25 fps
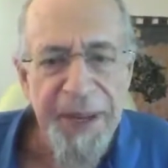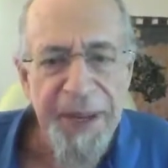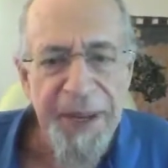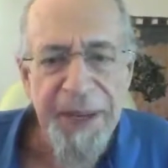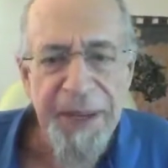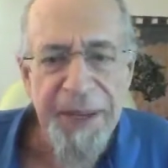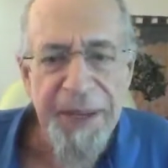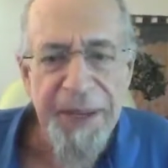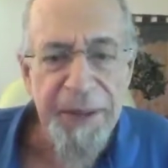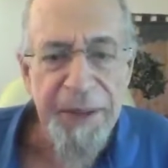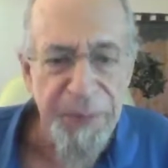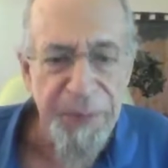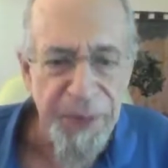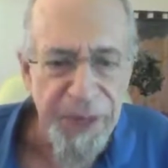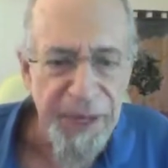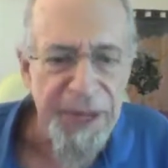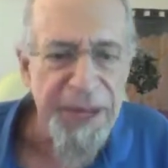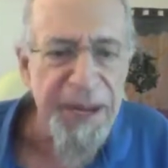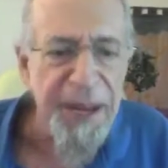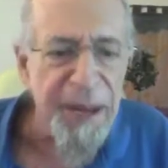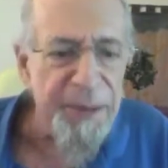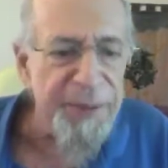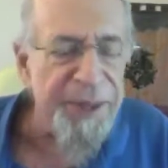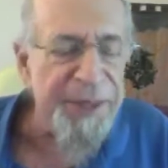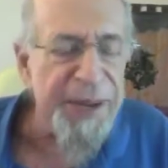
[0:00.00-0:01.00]
It really
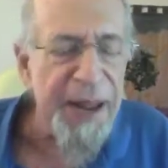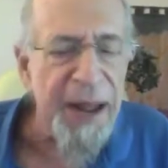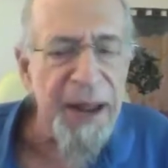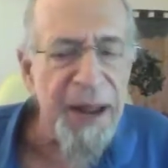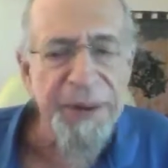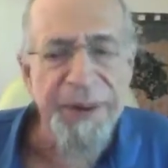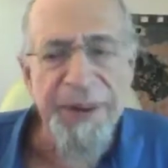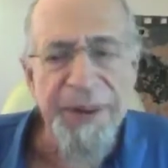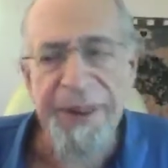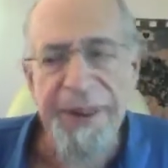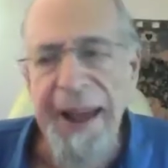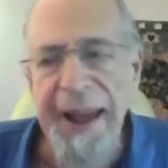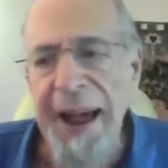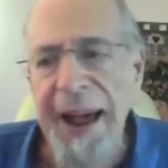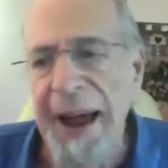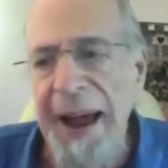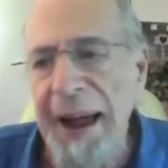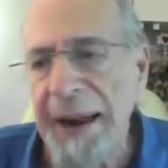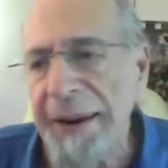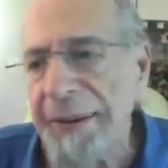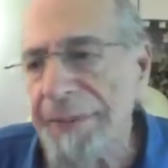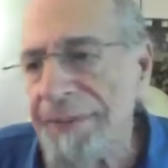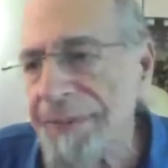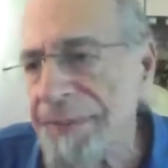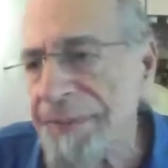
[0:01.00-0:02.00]
comes down to
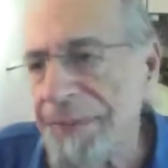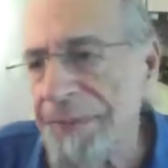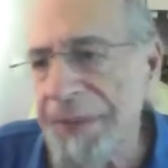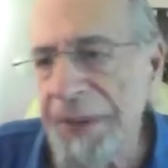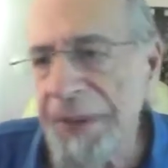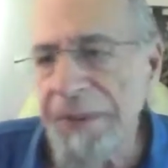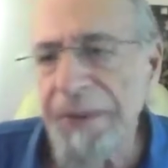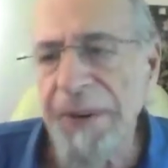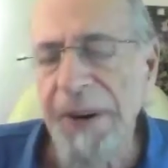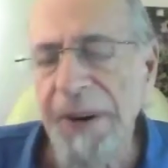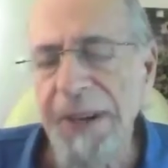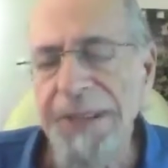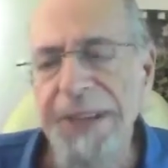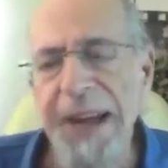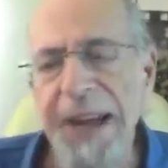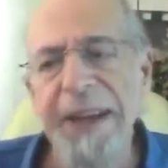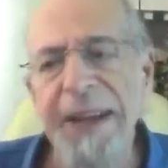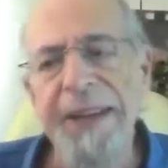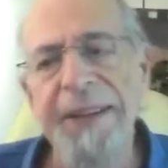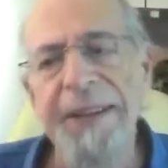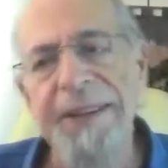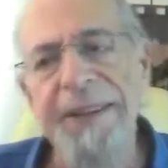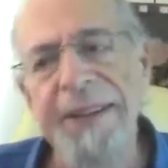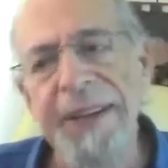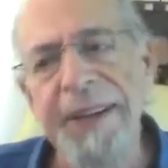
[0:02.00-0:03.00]
that, as far as I
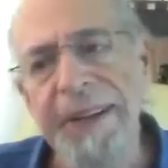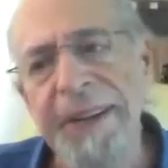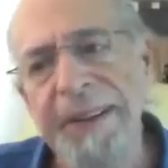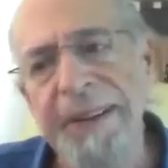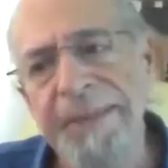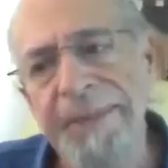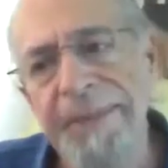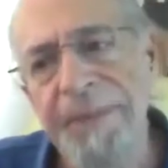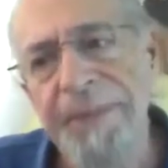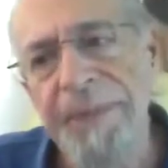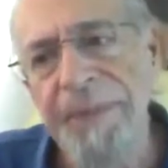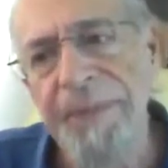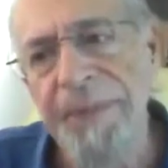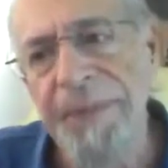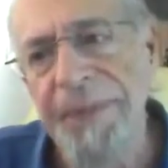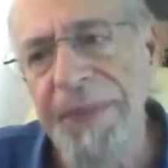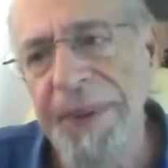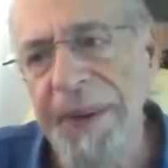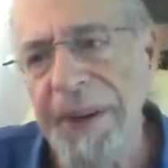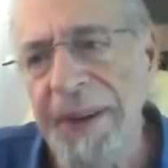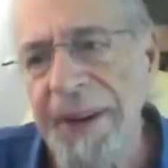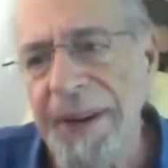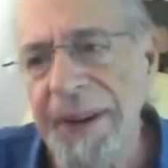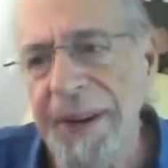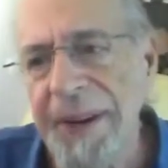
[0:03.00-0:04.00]
can see.
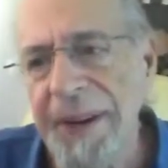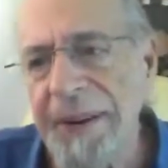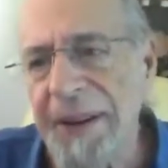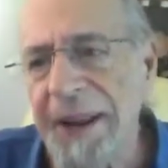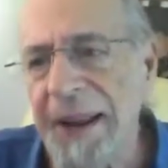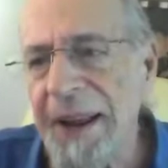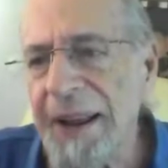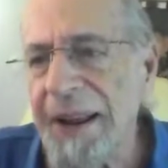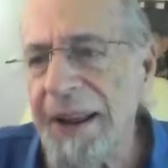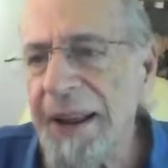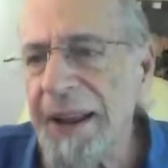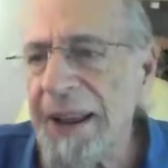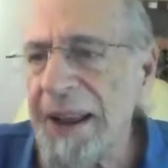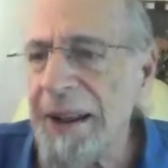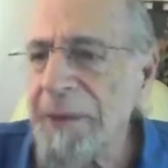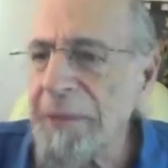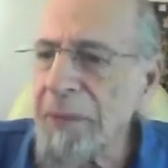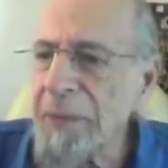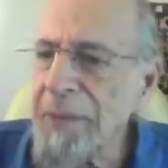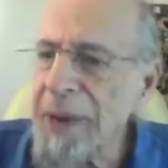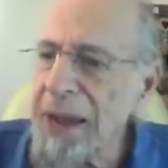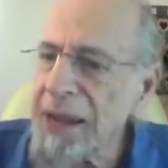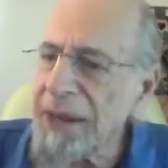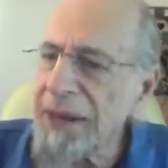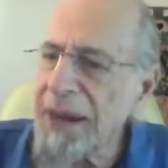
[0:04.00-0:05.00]
And
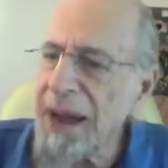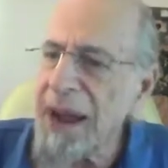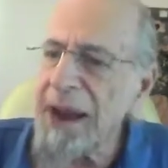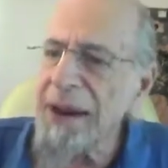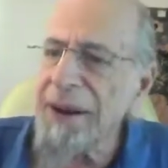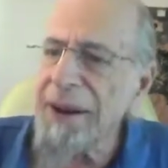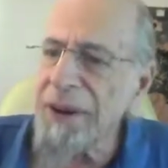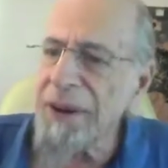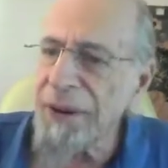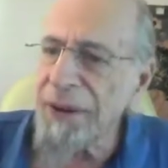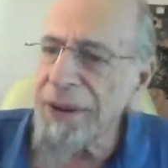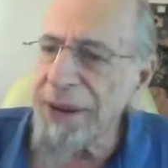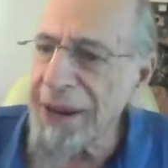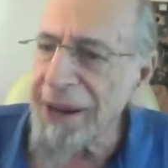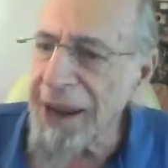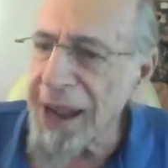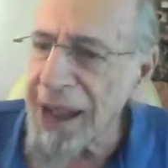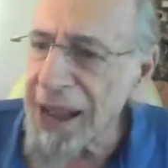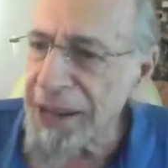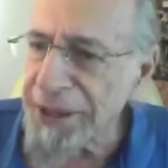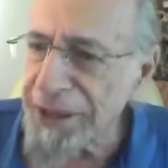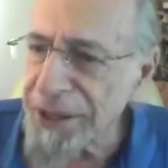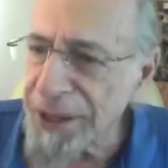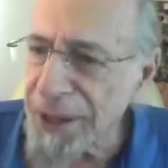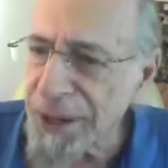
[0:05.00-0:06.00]
Michael, I don't know, did I
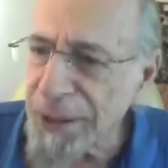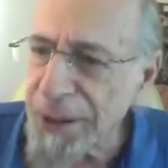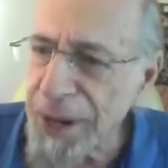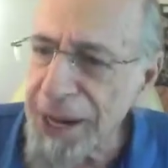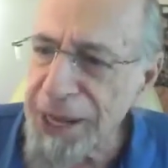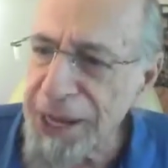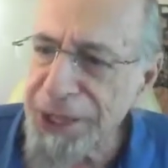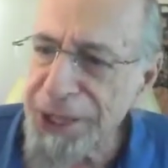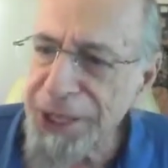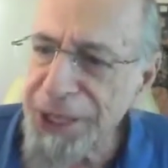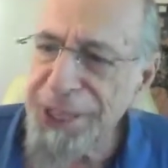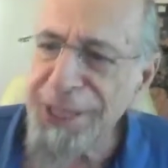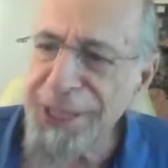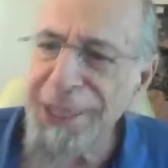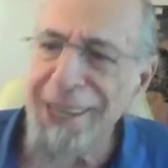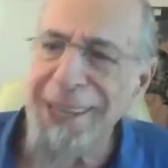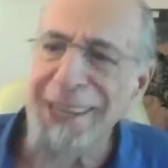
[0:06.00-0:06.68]
answer your question?